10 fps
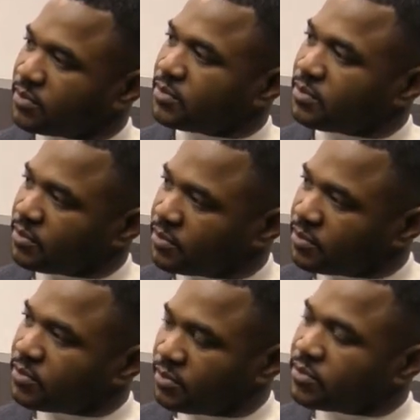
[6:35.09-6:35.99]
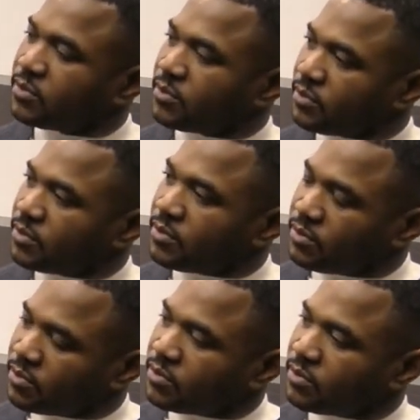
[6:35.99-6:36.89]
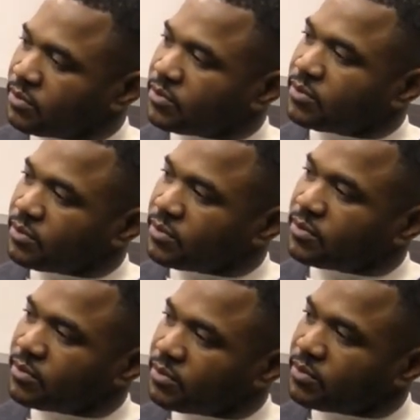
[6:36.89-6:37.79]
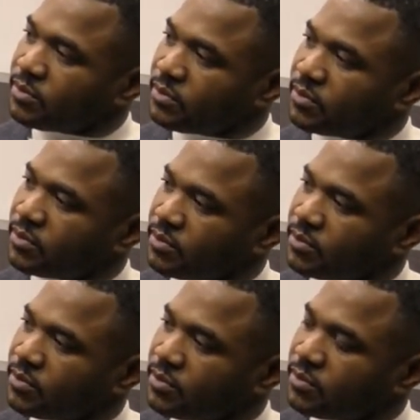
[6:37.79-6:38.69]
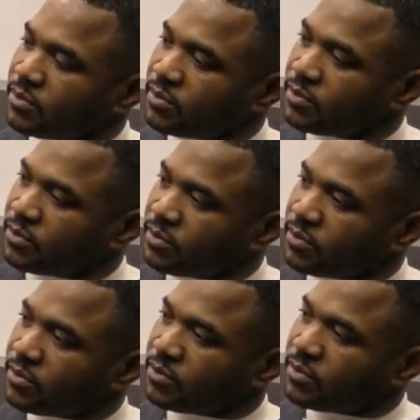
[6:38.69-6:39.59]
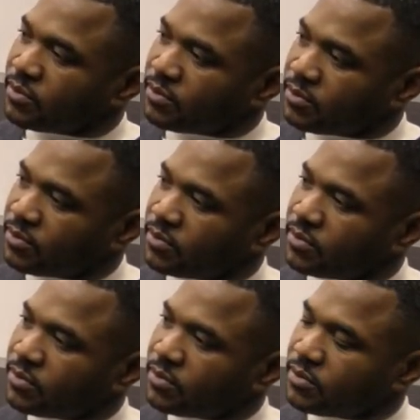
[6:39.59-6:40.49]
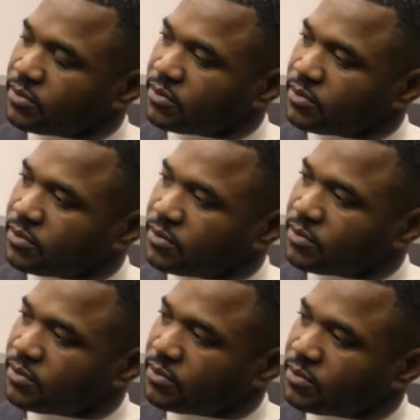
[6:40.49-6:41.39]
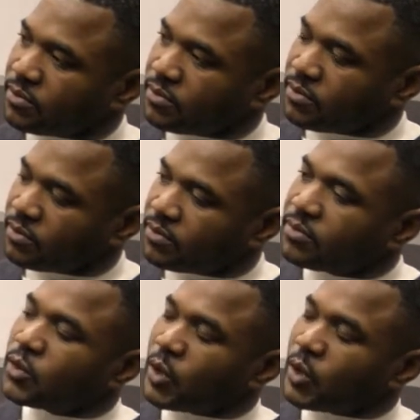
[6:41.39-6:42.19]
The person shown says nothing.